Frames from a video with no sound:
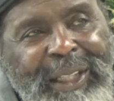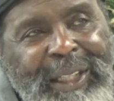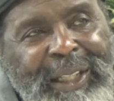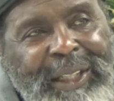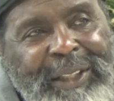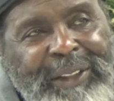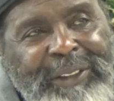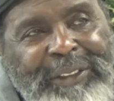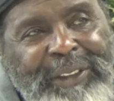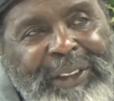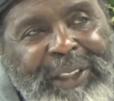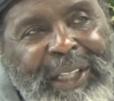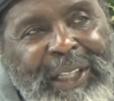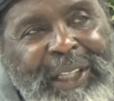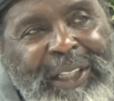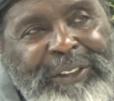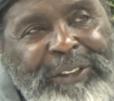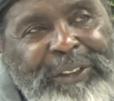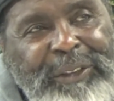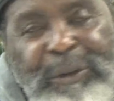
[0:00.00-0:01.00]
I said,
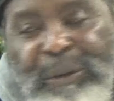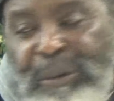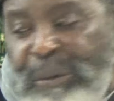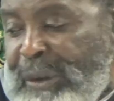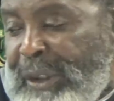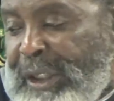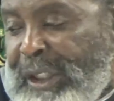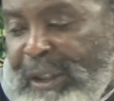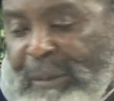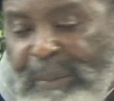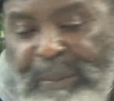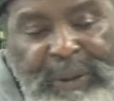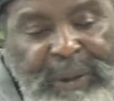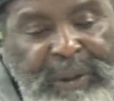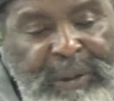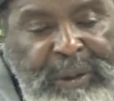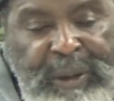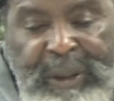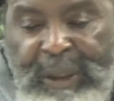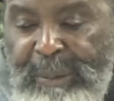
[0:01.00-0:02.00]
I sure want to help
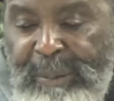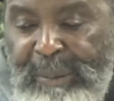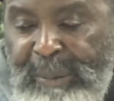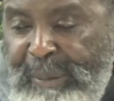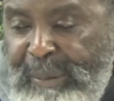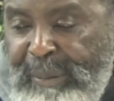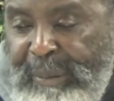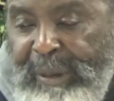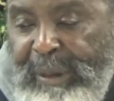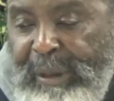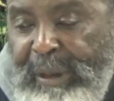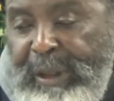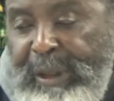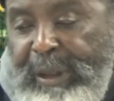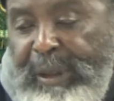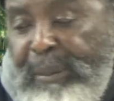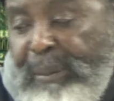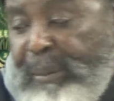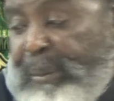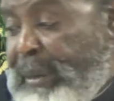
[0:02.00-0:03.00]
y'all.
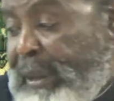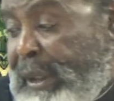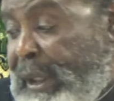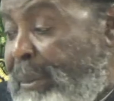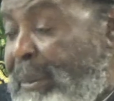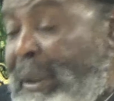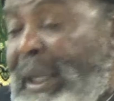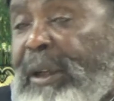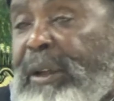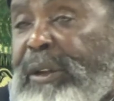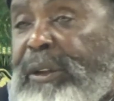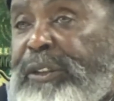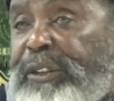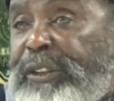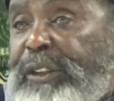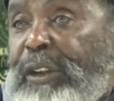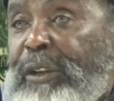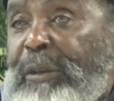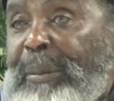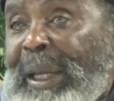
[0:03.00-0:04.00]
But I'm not gonna
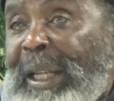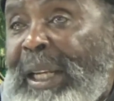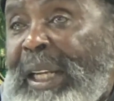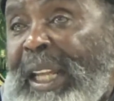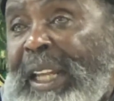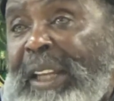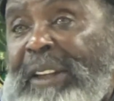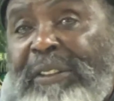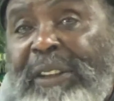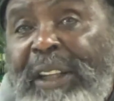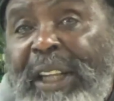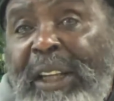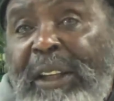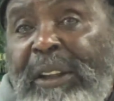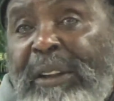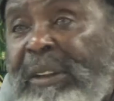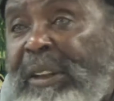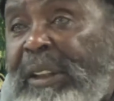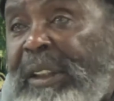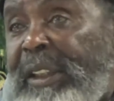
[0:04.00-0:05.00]
slow my life
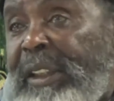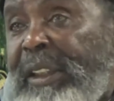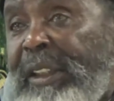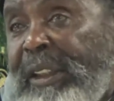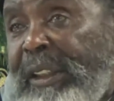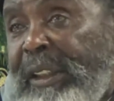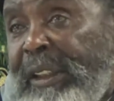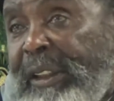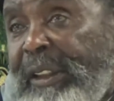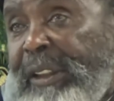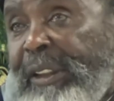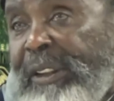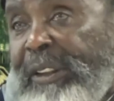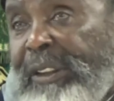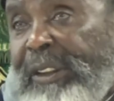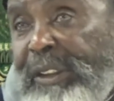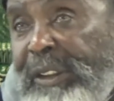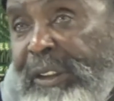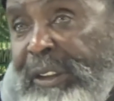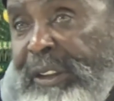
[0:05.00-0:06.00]
down
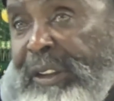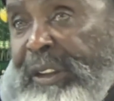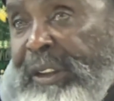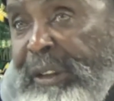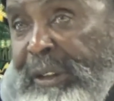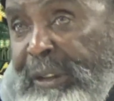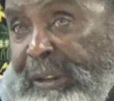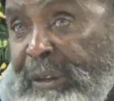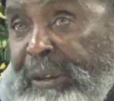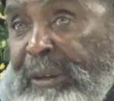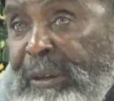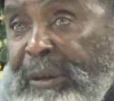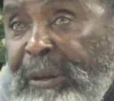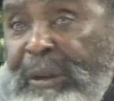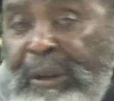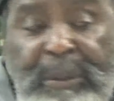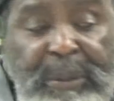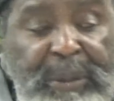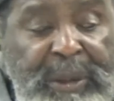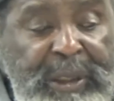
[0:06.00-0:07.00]
to, you know
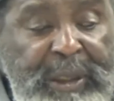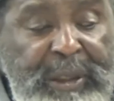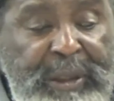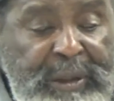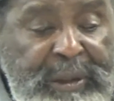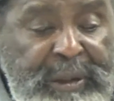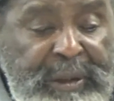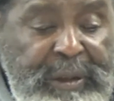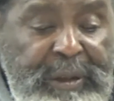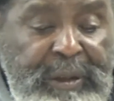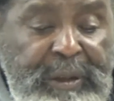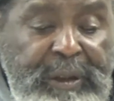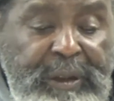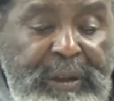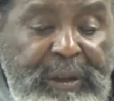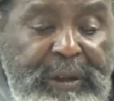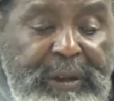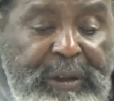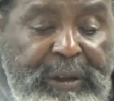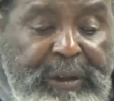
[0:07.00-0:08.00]
what I mean?
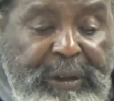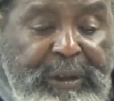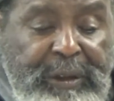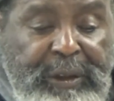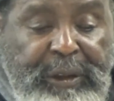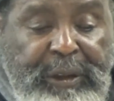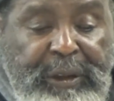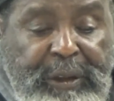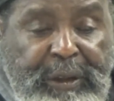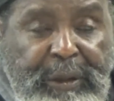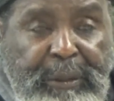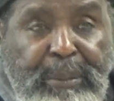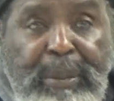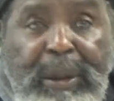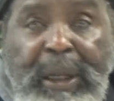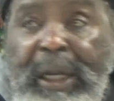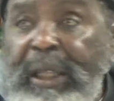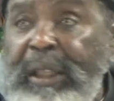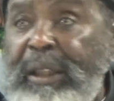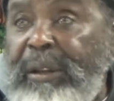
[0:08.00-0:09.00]
To
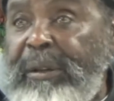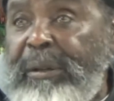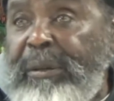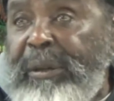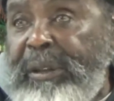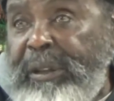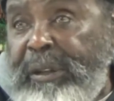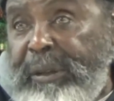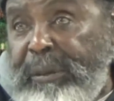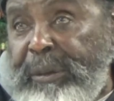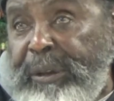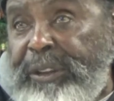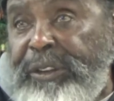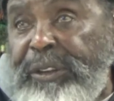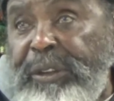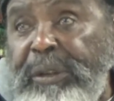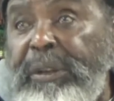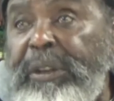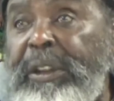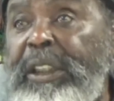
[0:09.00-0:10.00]
bother with
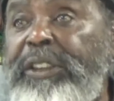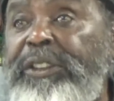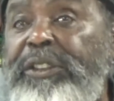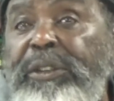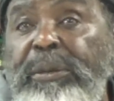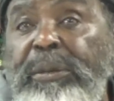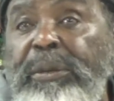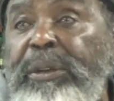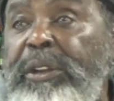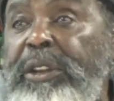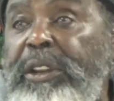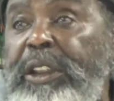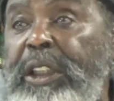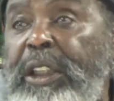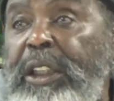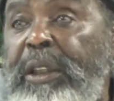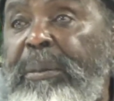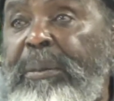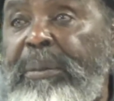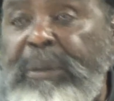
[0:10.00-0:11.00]
you unless you wanna come.